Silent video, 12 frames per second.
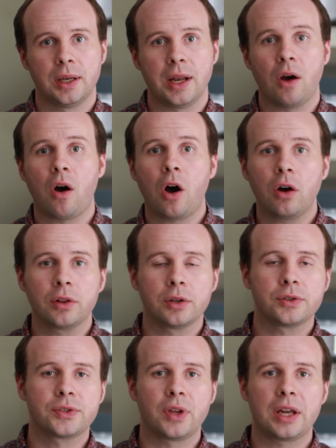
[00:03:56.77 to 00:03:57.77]
Now all
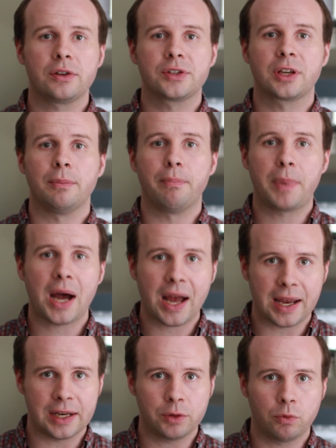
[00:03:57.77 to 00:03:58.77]
those letters
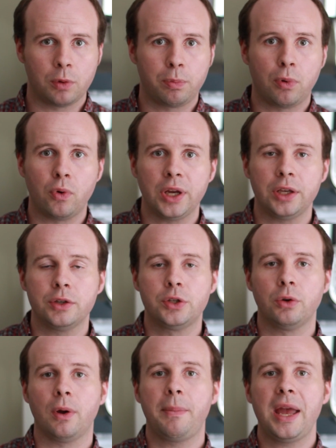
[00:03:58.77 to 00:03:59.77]
combined will point you
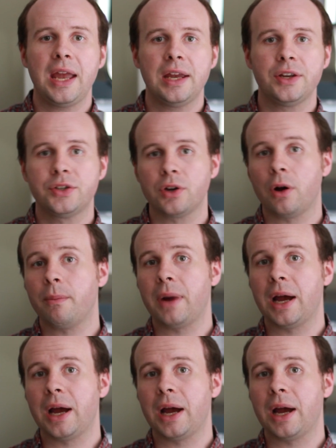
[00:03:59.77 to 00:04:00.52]
to a page on